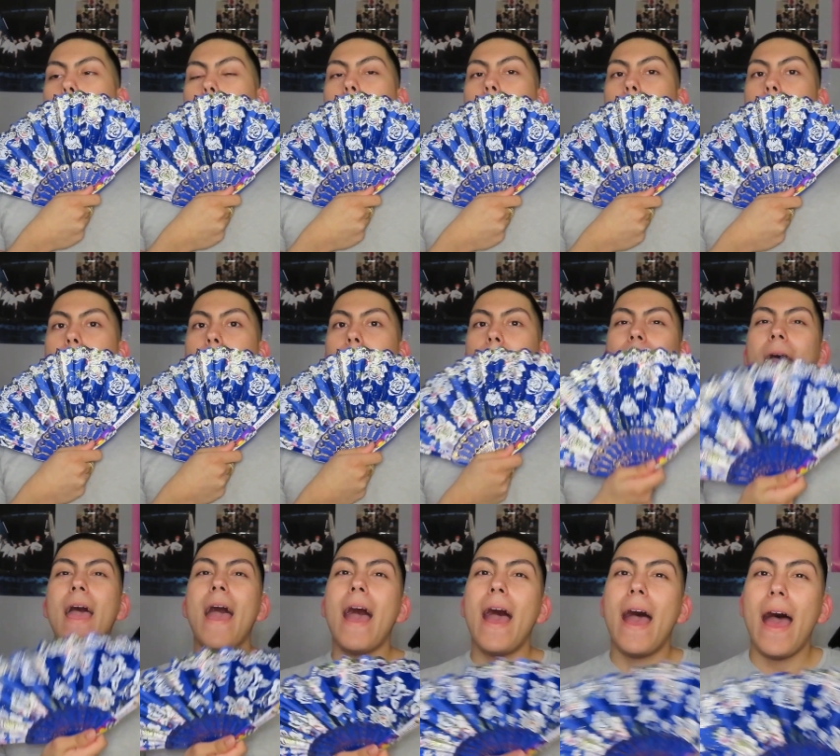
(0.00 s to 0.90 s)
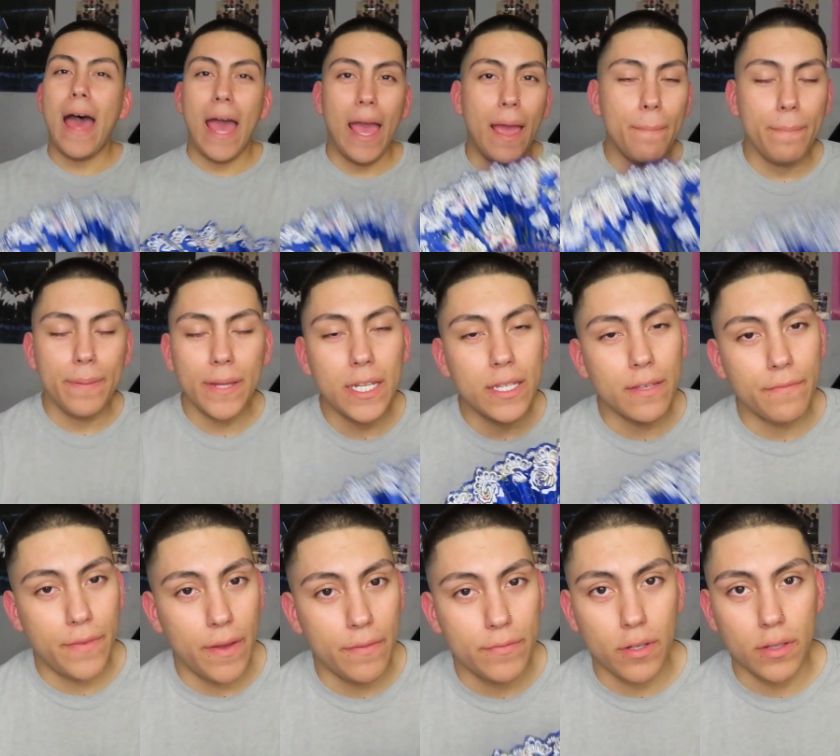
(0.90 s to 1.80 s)
Hmm, I played the
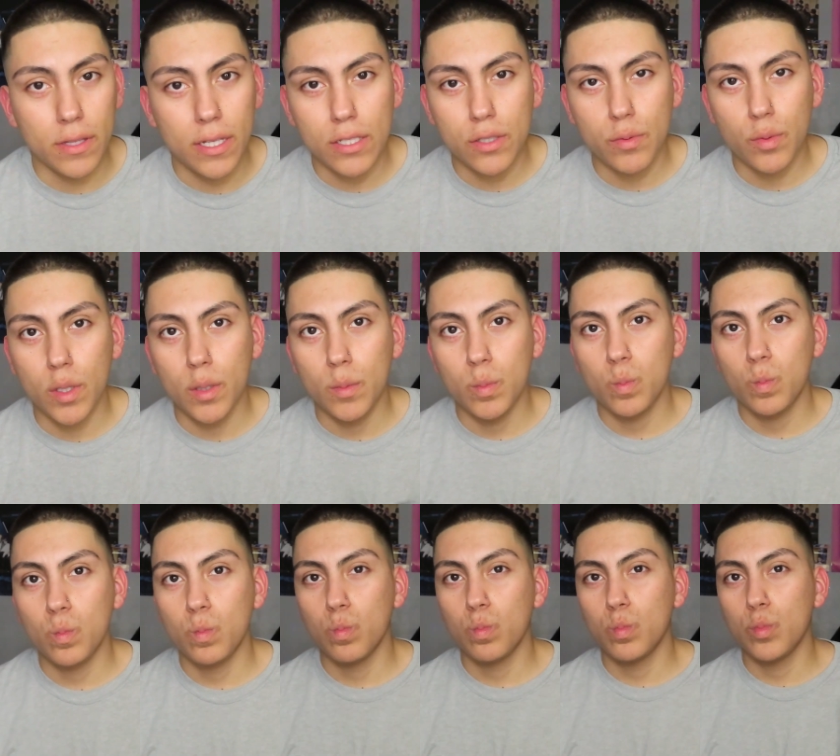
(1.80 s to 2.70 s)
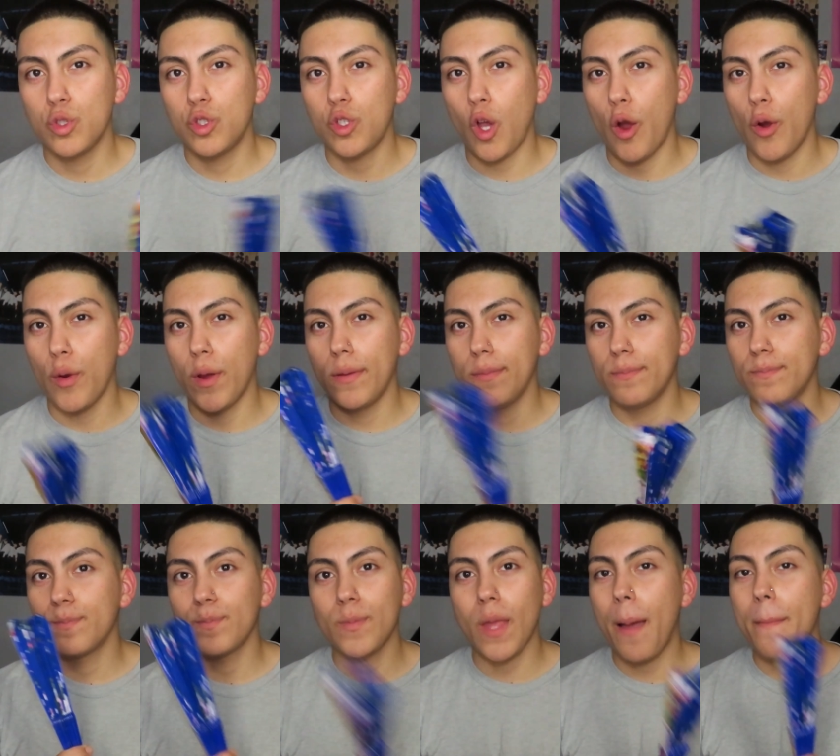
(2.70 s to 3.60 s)
fifth on this one. Sorry.
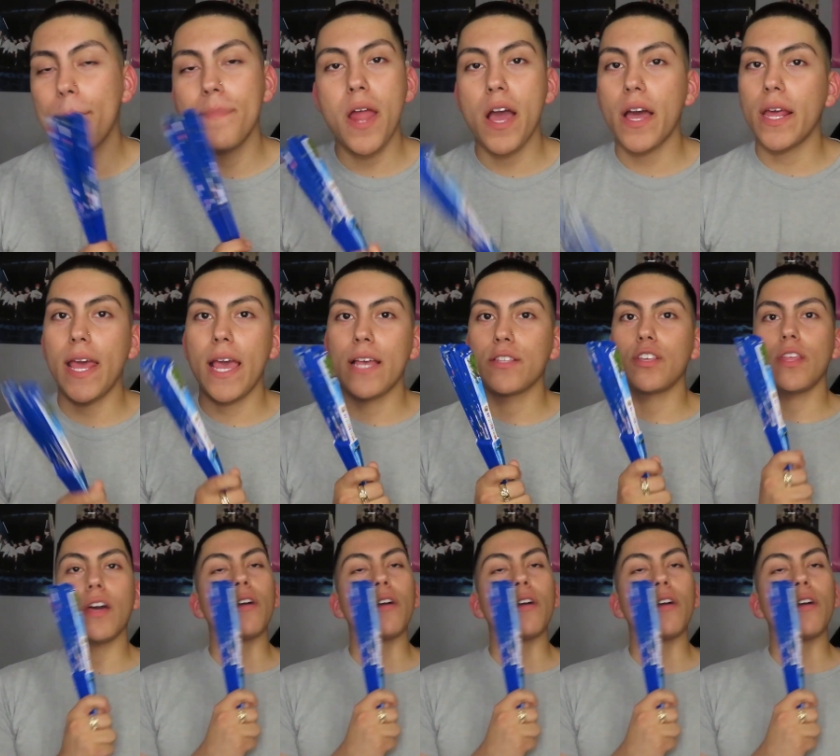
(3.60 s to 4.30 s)
I'm not gonna answer